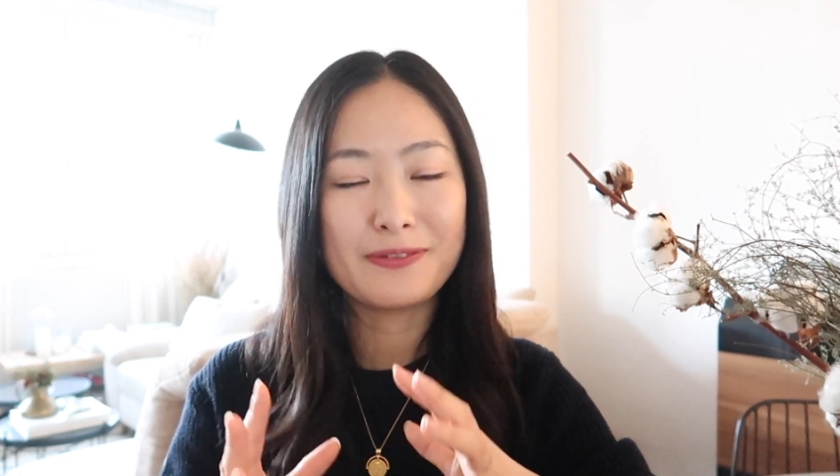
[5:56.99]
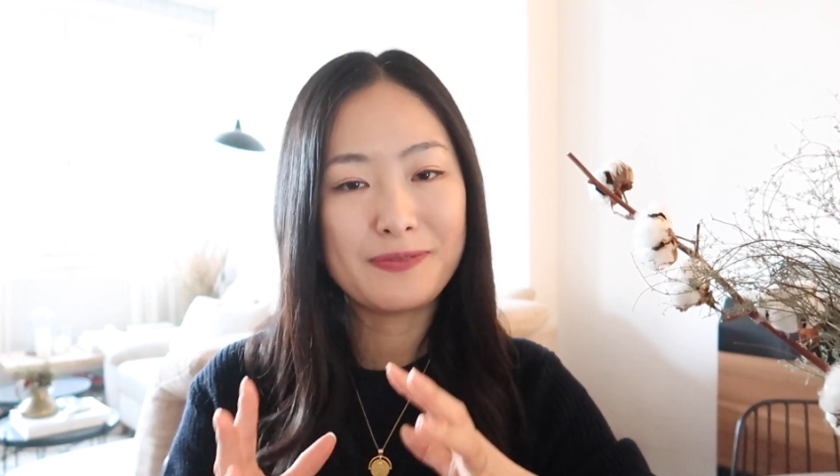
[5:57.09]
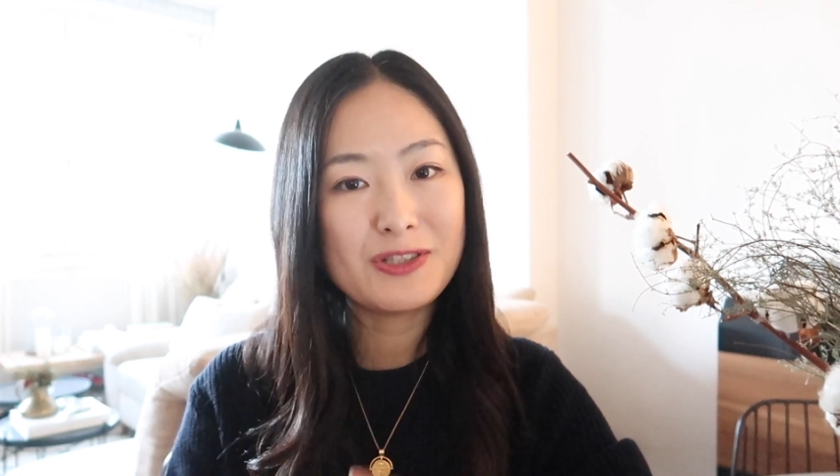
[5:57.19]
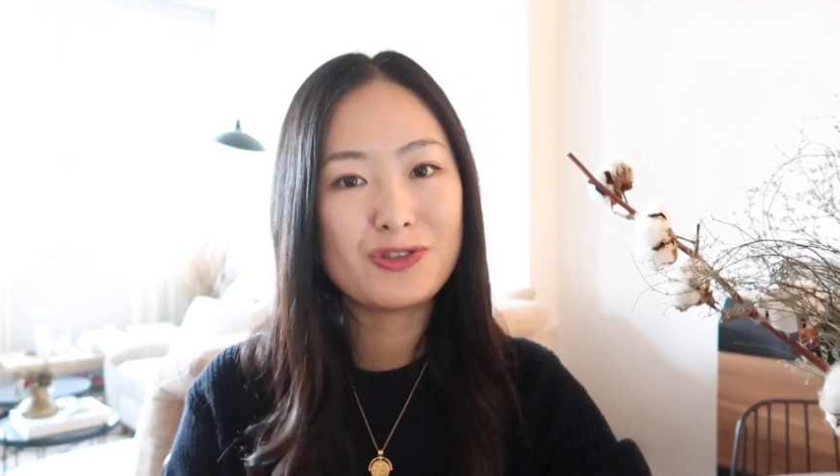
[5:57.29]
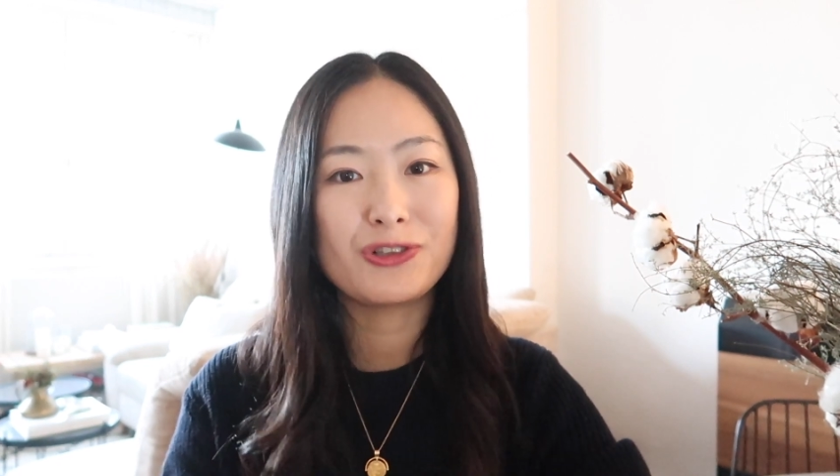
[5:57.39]
the
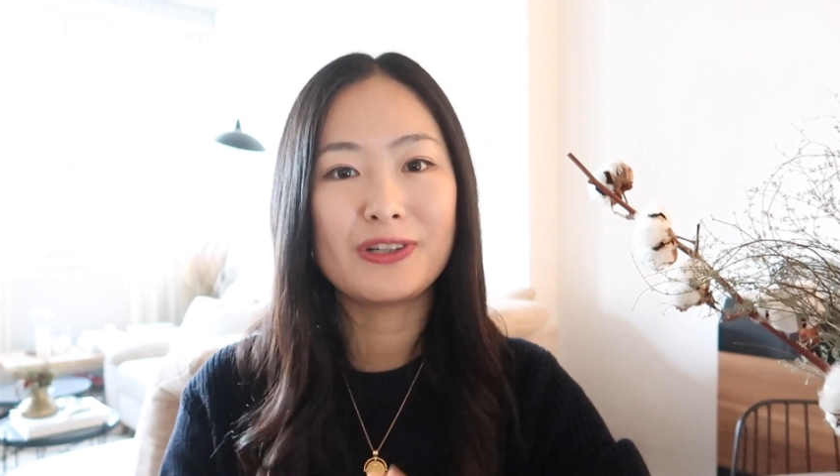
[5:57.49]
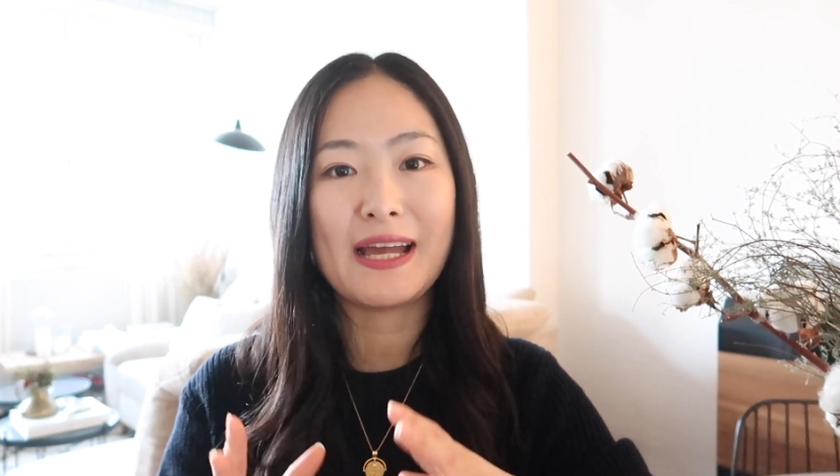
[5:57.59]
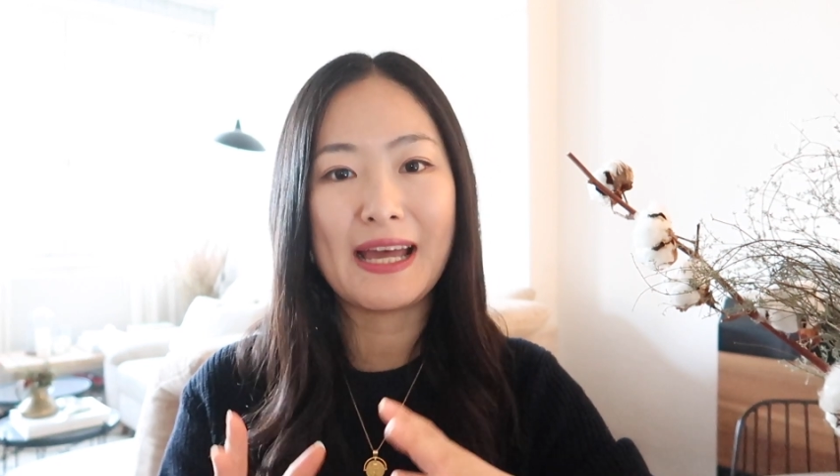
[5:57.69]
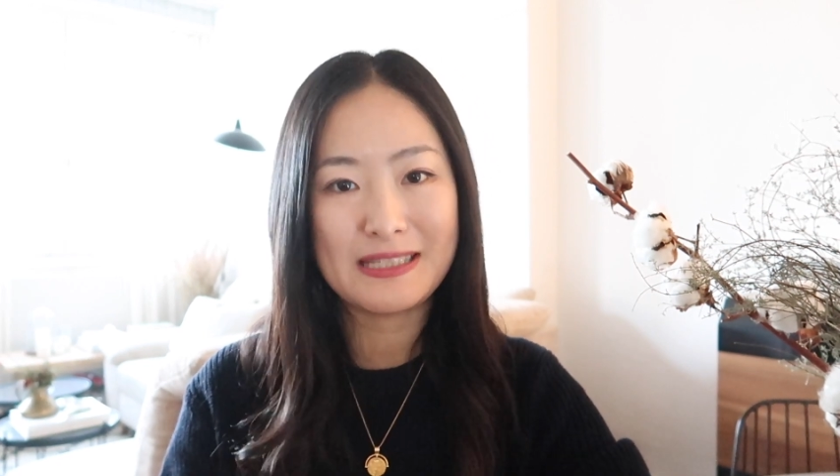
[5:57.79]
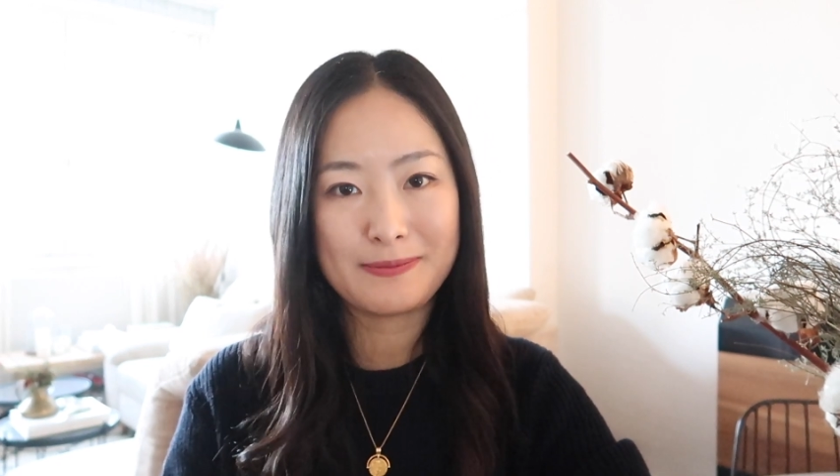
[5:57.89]
visual
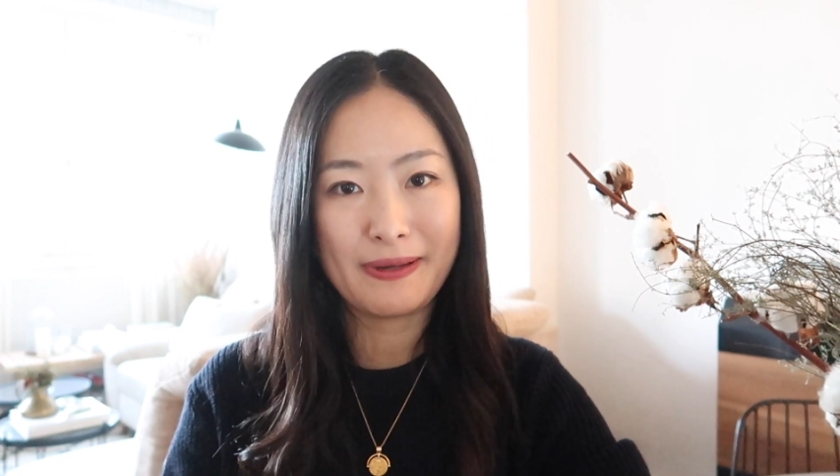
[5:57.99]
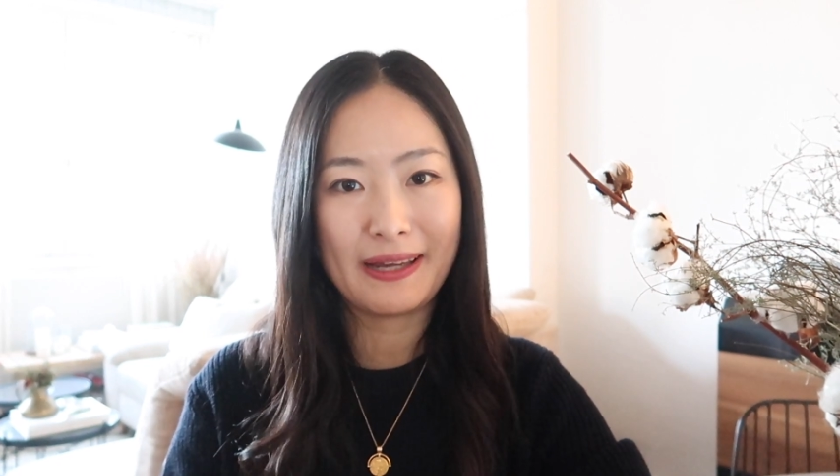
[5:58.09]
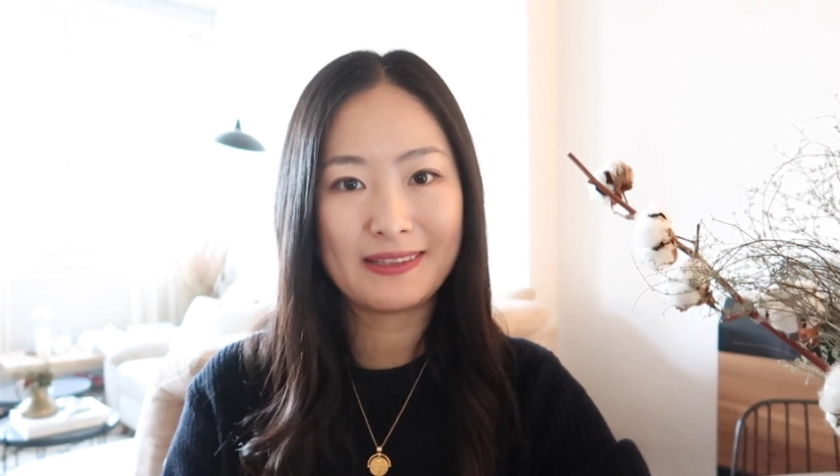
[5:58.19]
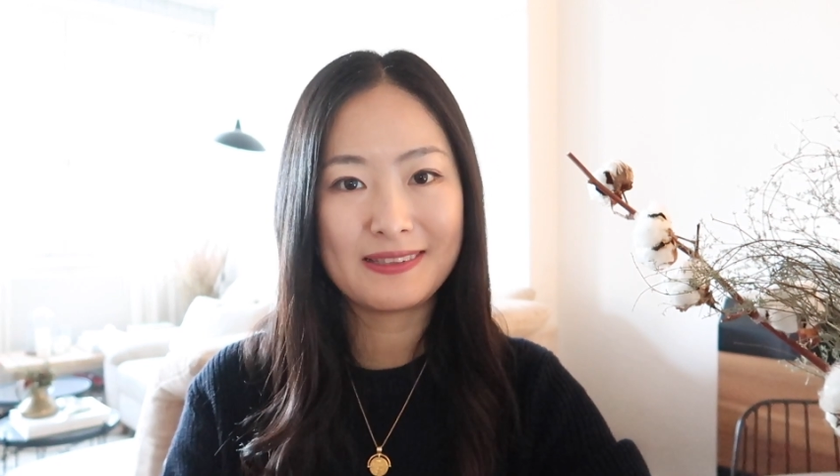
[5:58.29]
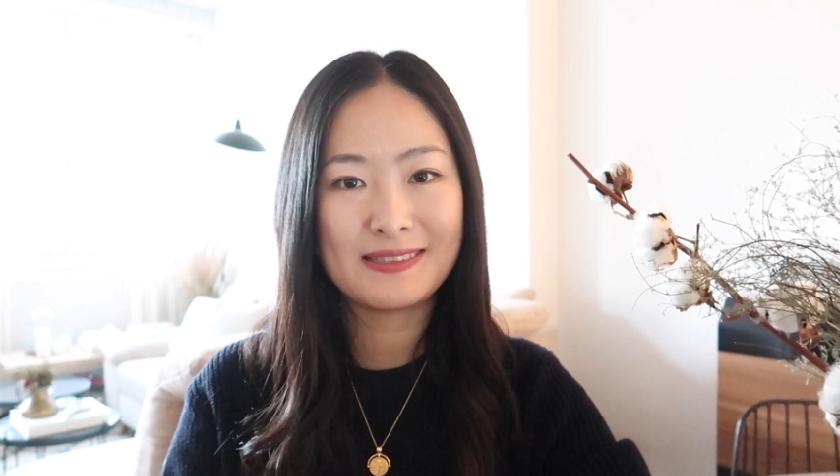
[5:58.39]

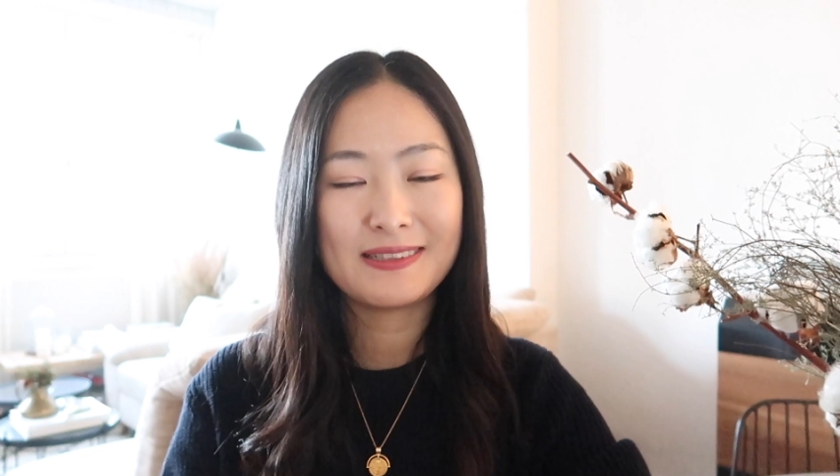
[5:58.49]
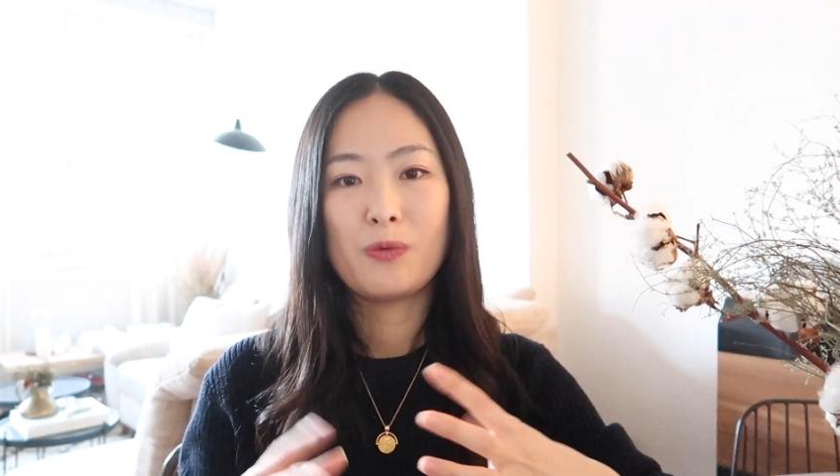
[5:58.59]
aspect.